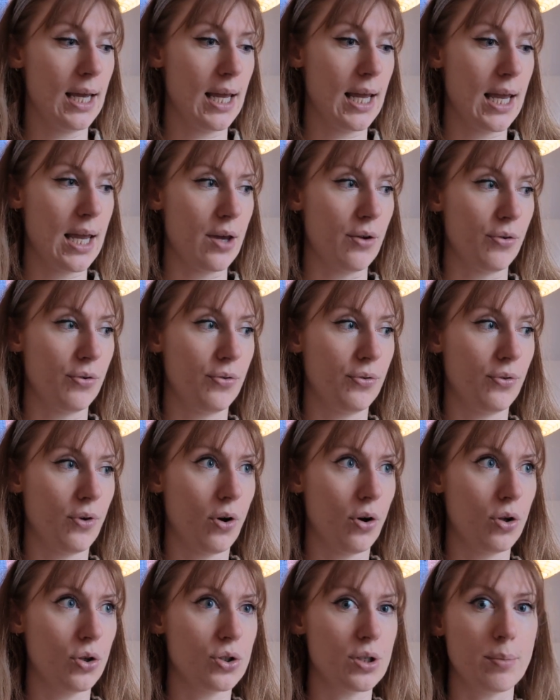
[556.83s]
If
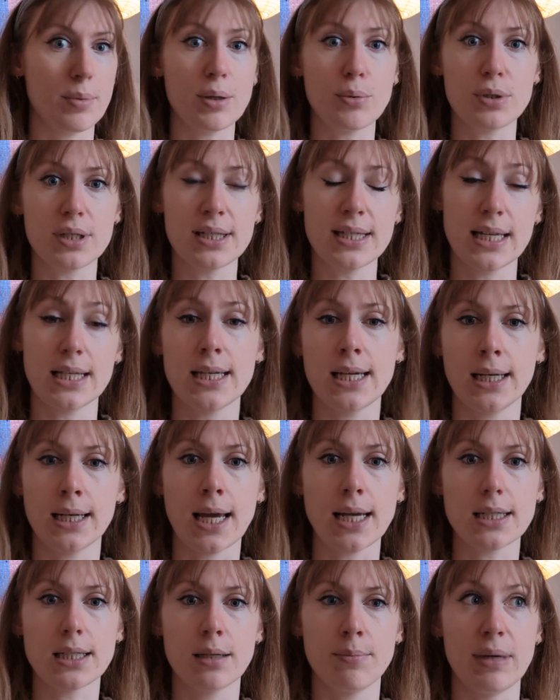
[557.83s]
somebody was sitting
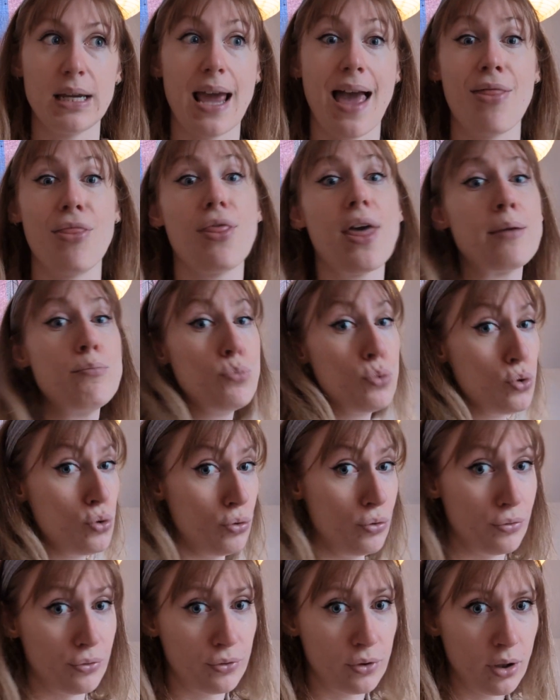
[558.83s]
next to me and they
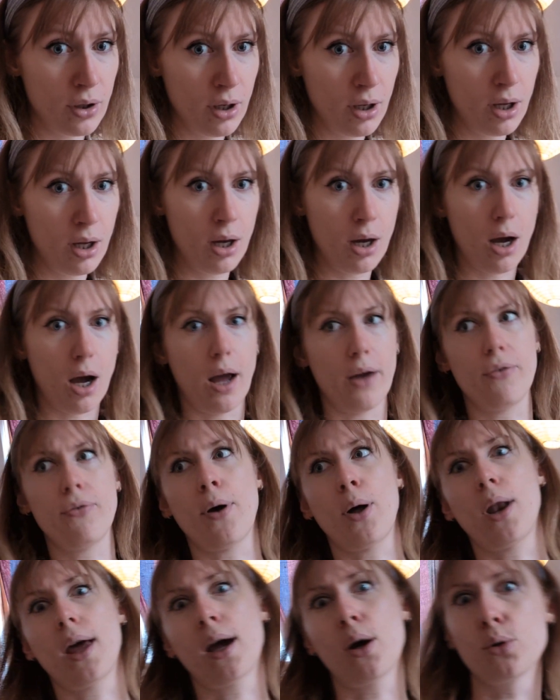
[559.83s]
moved, I
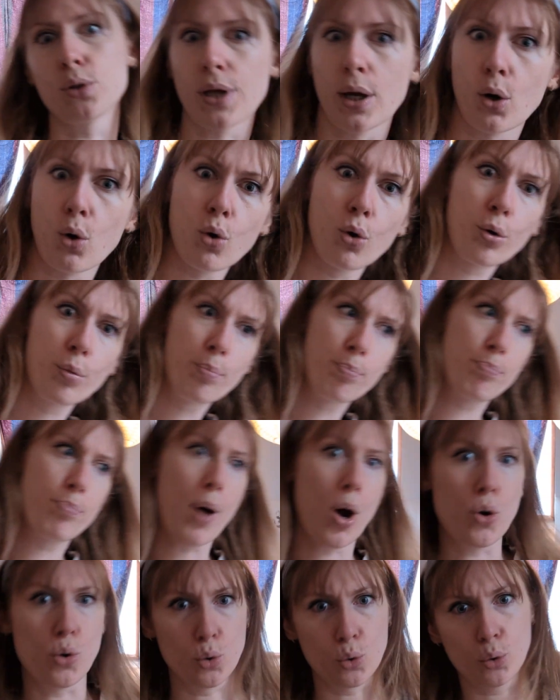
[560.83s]
felt like I was like on a
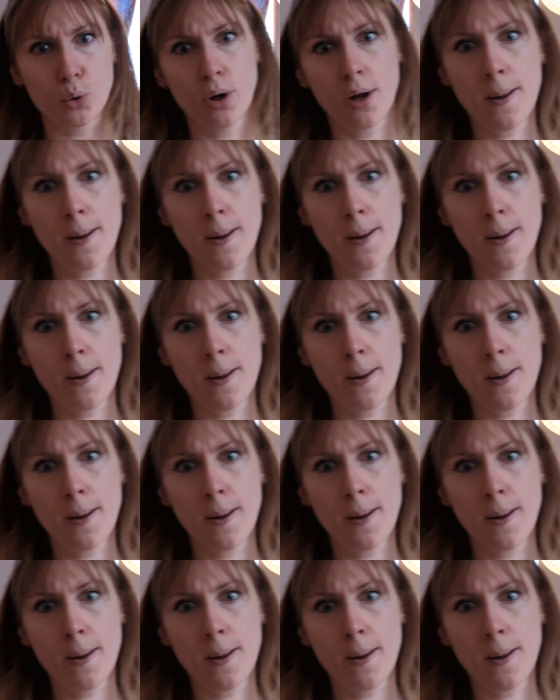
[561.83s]
boat.